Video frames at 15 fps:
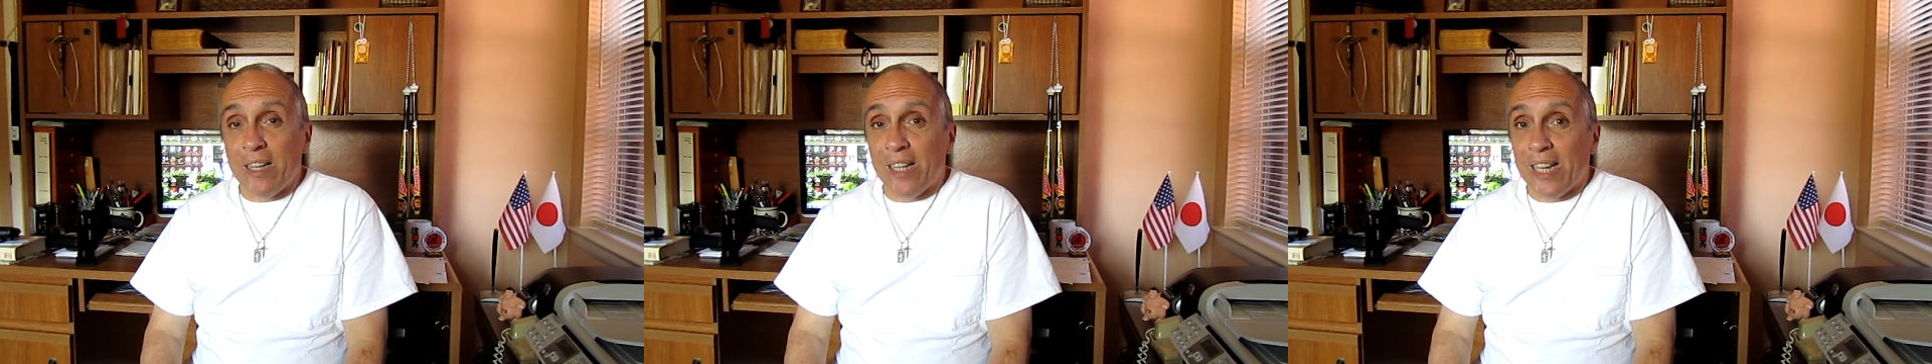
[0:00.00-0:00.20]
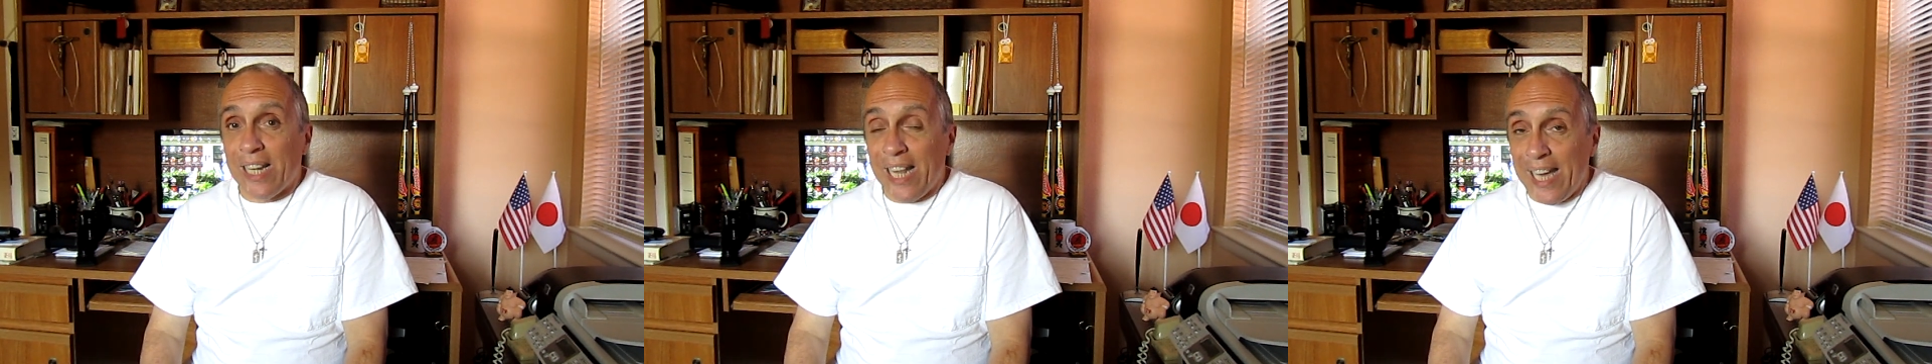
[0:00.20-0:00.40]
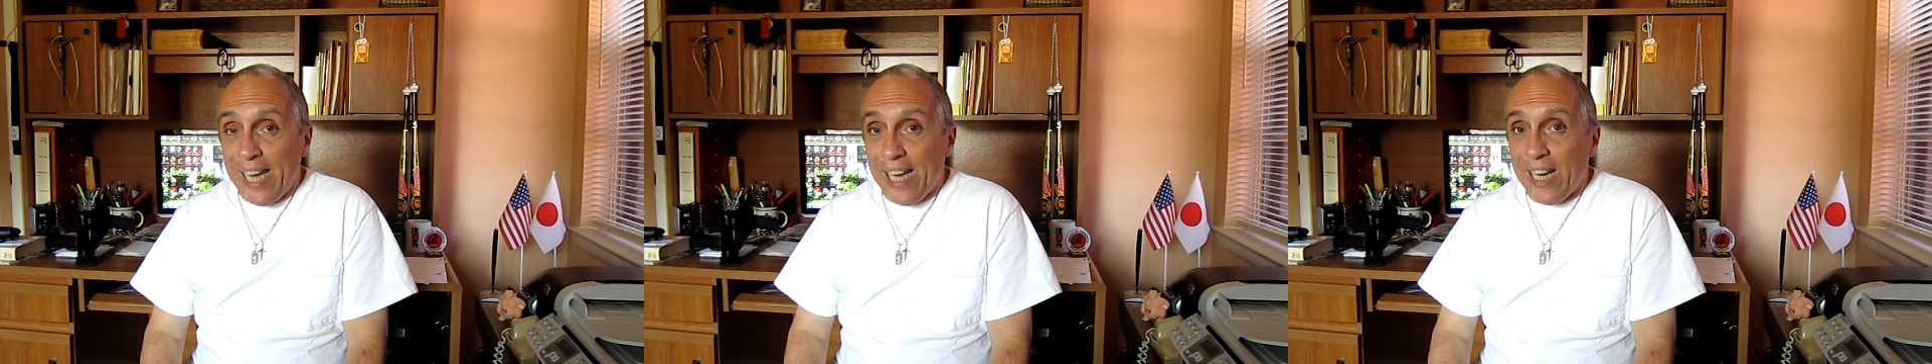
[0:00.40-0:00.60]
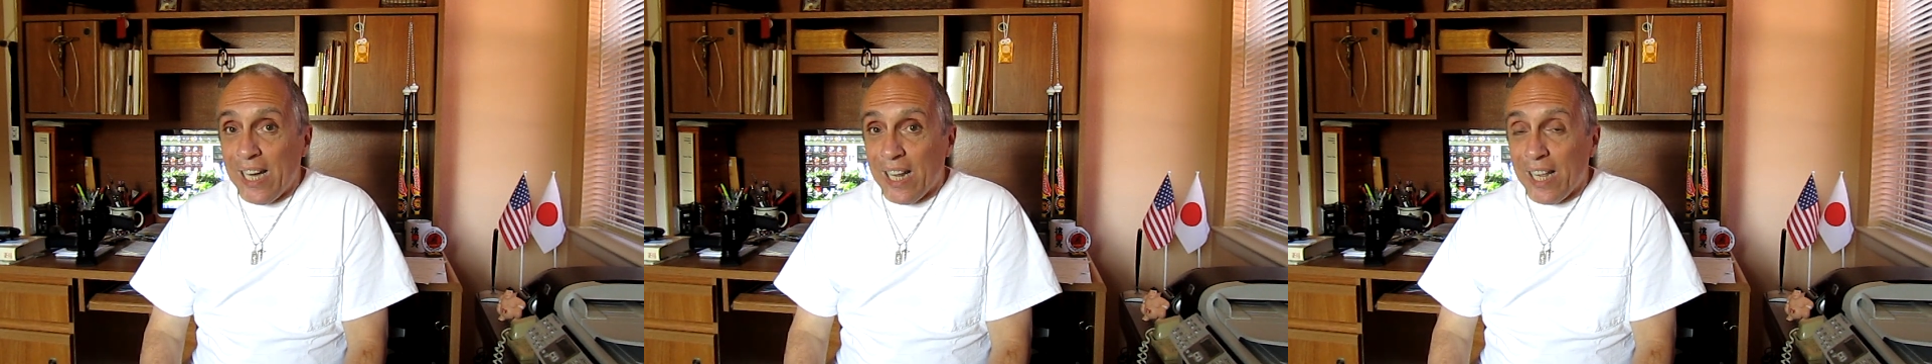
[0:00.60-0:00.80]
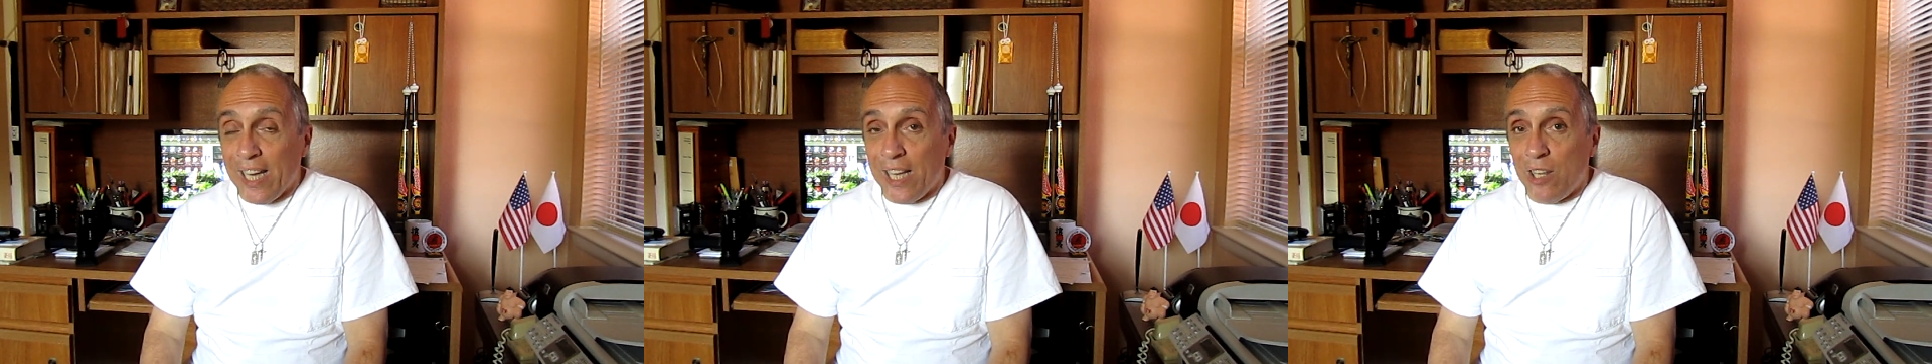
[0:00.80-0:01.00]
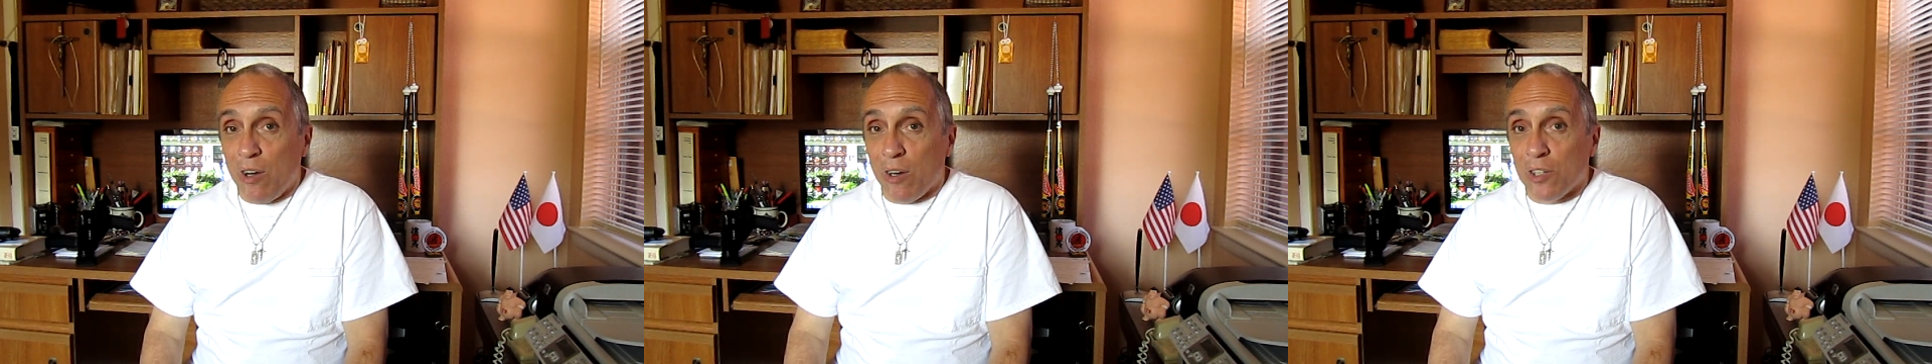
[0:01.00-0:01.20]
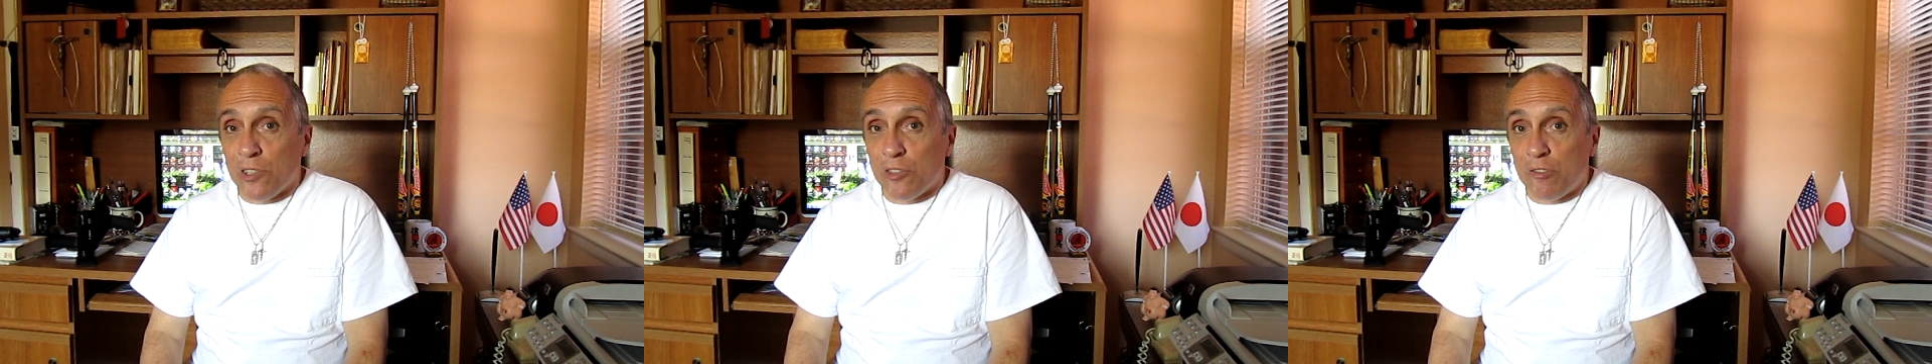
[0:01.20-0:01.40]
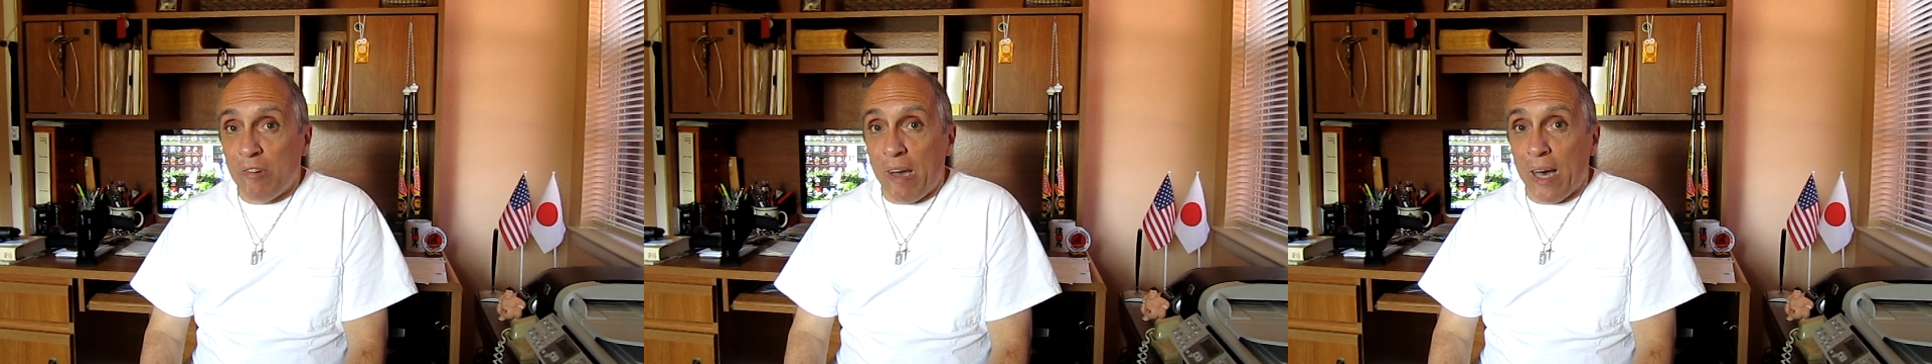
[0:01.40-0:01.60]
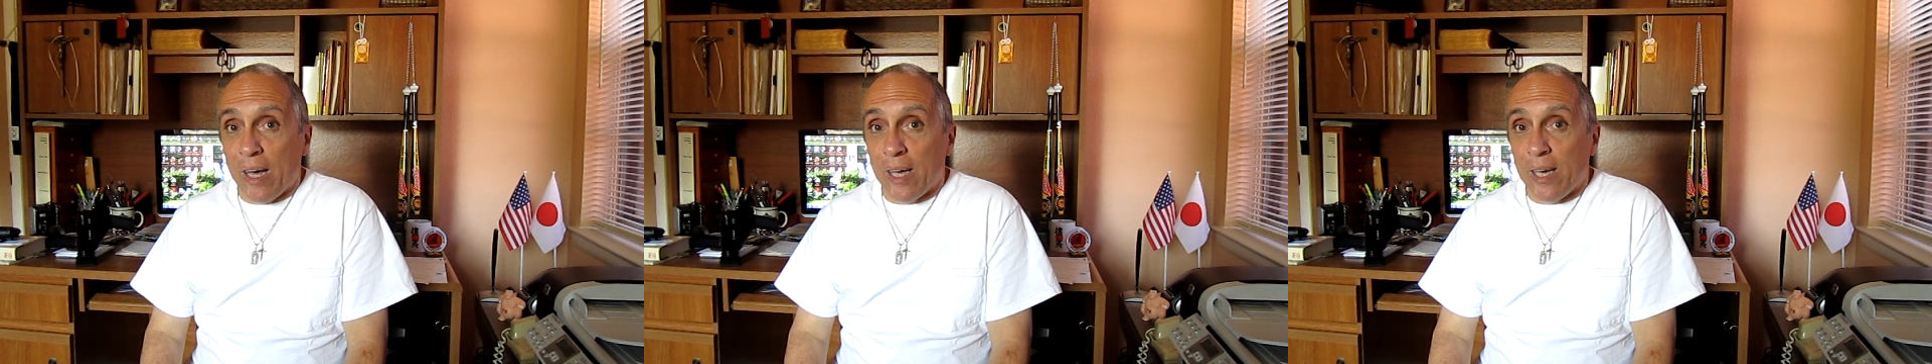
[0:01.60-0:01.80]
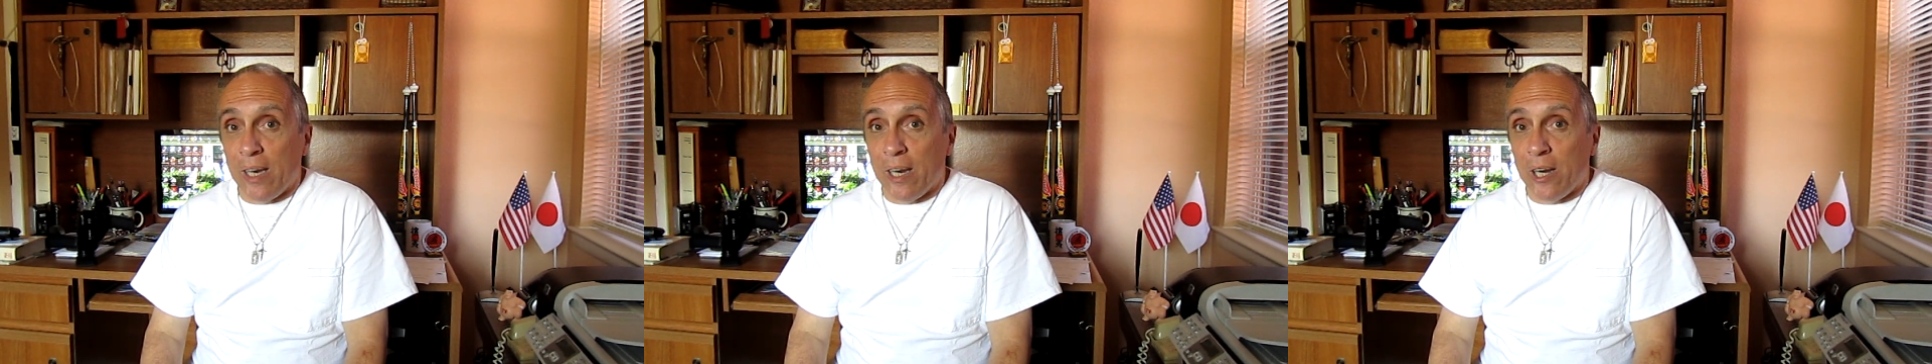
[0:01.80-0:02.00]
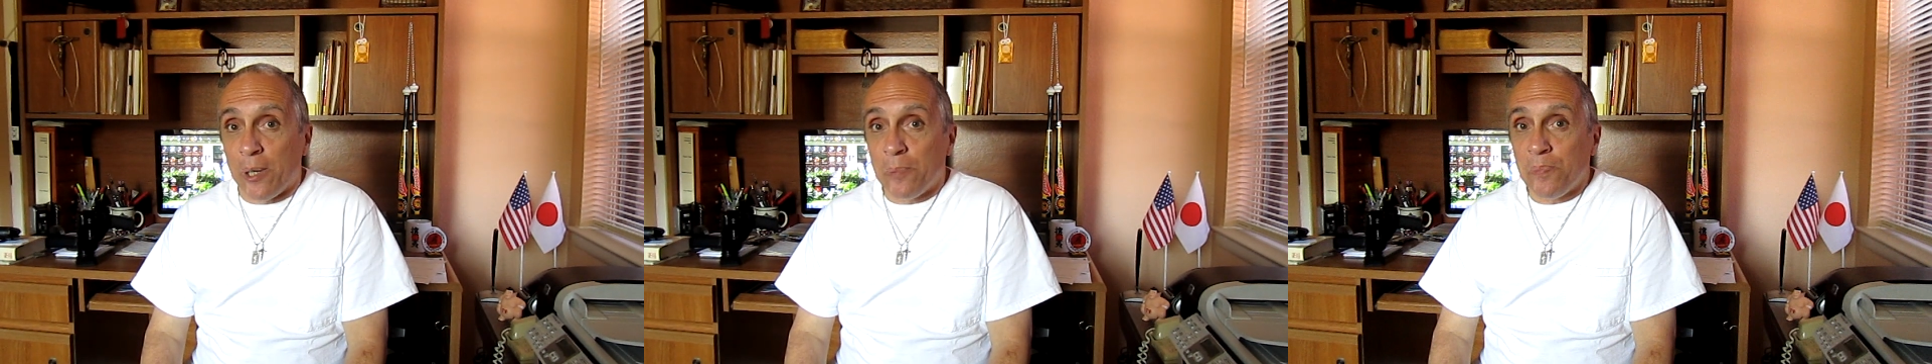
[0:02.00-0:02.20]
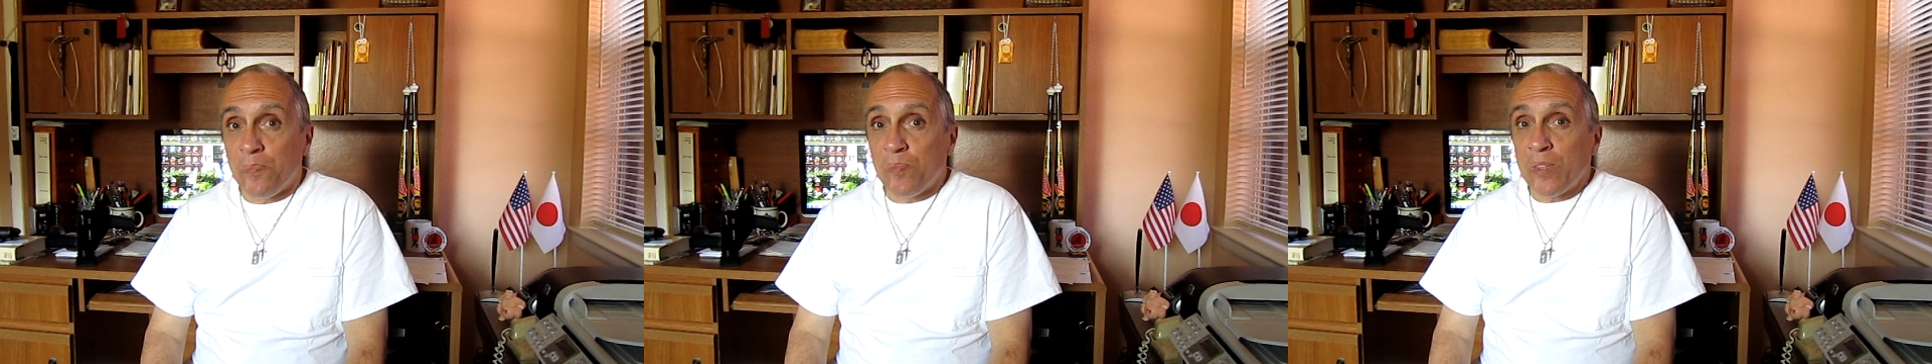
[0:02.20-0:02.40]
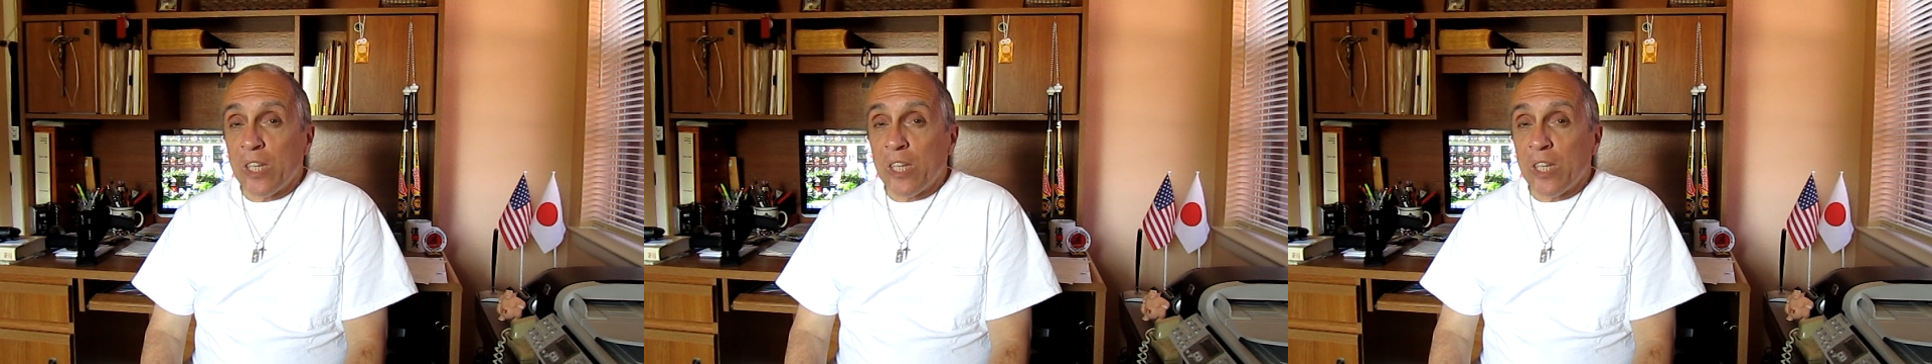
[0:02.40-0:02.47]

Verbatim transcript: illegal in Australia.